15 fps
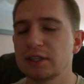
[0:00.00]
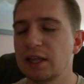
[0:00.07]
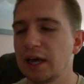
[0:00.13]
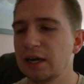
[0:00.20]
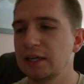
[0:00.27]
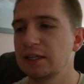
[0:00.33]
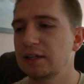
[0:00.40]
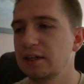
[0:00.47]

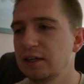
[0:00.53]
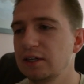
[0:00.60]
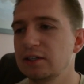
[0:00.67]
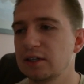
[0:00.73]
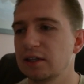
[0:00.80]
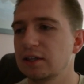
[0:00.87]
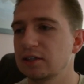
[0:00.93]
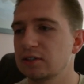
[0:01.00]
that
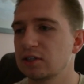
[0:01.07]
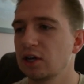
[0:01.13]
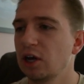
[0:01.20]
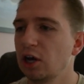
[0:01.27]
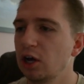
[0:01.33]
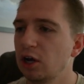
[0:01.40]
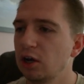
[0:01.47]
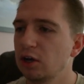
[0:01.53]
into this
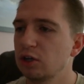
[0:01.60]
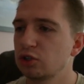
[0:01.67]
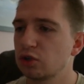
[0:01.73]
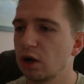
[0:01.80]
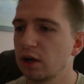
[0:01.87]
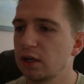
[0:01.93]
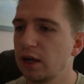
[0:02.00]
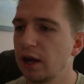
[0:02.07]

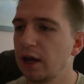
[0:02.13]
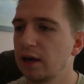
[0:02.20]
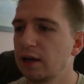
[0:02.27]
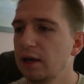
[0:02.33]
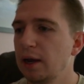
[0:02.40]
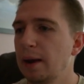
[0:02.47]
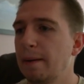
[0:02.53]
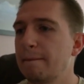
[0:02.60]
truck yet,
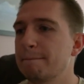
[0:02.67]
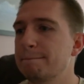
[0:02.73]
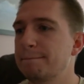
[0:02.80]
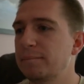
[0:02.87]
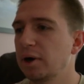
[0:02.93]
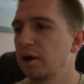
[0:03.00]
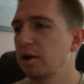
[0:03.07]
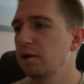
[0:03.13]

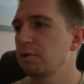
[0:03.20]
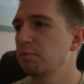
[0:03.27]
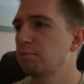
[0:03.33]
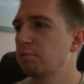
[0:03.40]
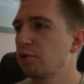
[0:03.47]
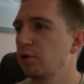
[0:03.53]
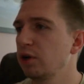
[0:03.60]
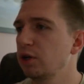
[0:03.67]

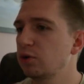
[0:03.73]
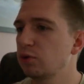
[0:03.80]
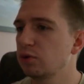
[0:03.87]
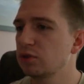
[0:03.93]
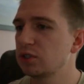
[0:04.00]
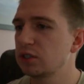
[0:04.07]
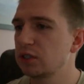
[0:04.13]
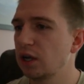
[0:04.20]
but pretty cool
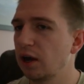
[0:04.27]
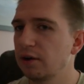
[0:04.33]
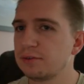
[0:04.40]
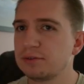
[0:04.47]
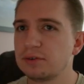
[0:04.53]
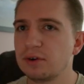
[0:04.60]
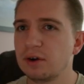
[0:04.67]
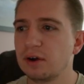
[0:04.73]
stuff.